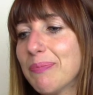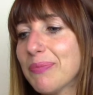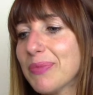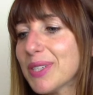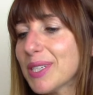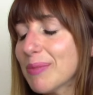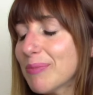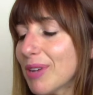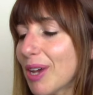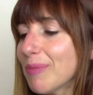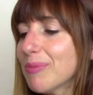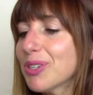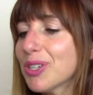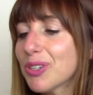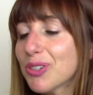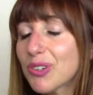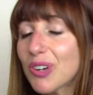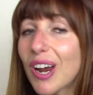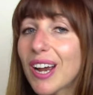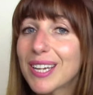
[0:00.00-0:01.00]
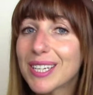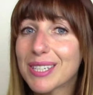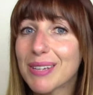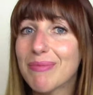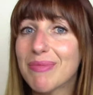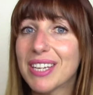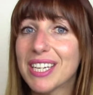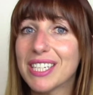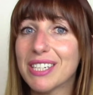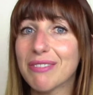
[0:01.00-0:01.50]
Sometimes just trying
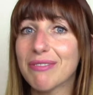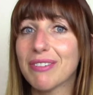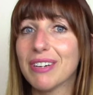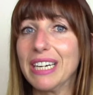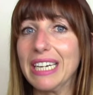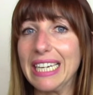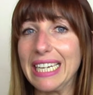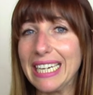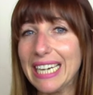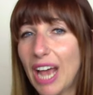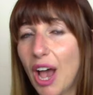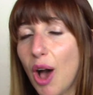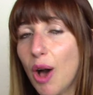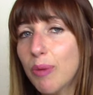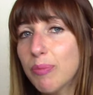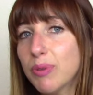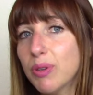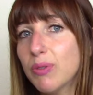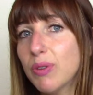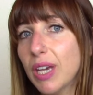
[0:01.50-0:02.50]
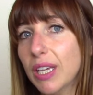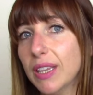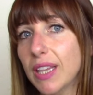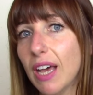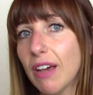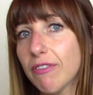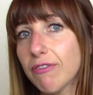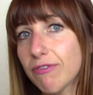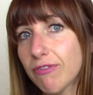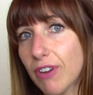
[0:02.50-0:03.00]
something different can help you get
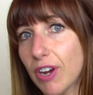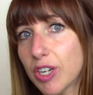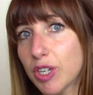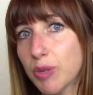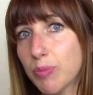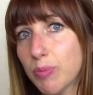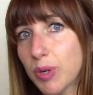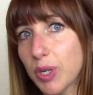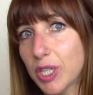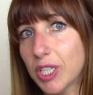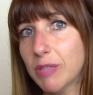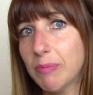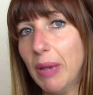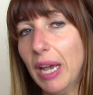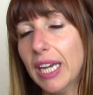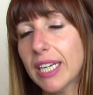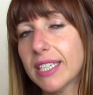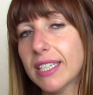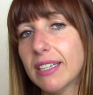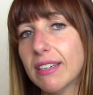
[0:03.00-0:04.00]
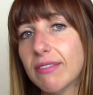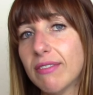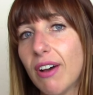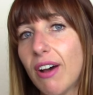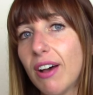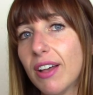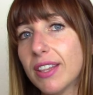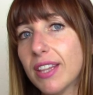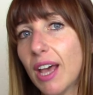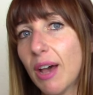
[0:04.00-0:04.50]
that fresh perspective
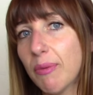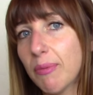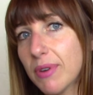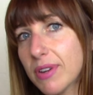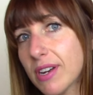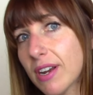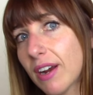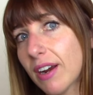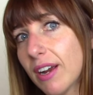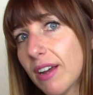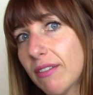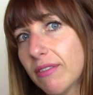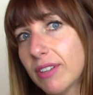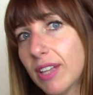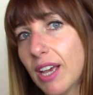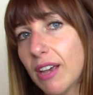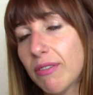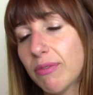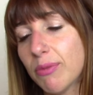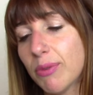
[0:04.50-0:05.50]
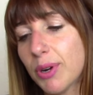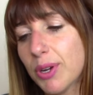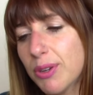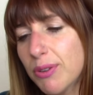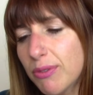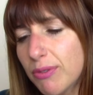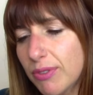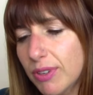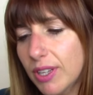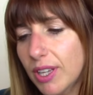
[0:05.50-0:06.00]
on that one area of life where you
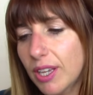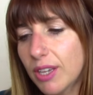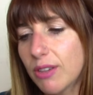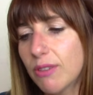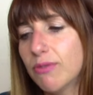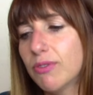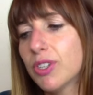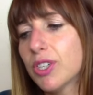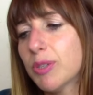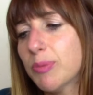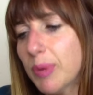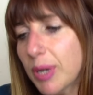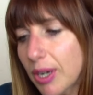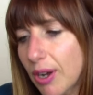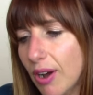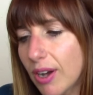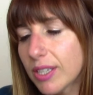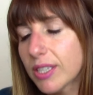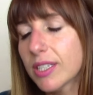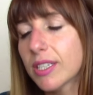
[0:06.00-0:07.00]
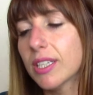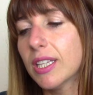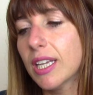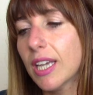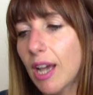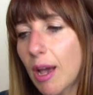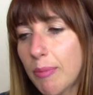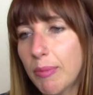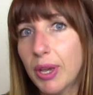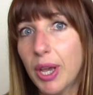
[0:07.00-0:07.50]
feel like you've just been constantly
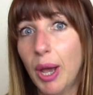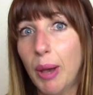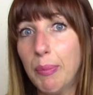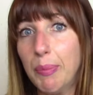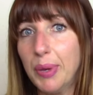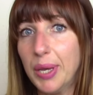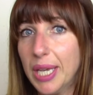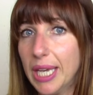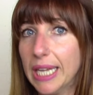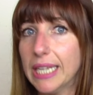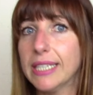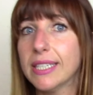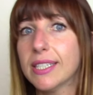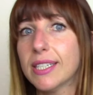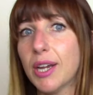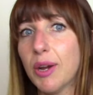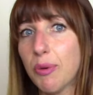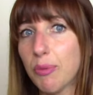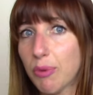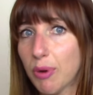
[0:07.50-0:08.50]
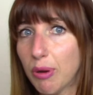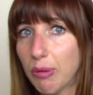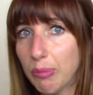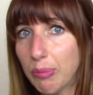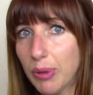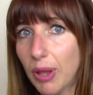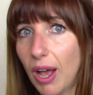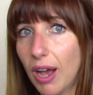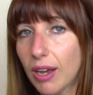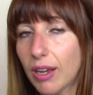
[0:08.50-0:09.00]
coming up against a
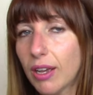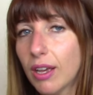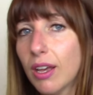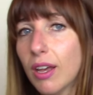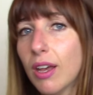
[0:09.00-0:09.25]
roadblock.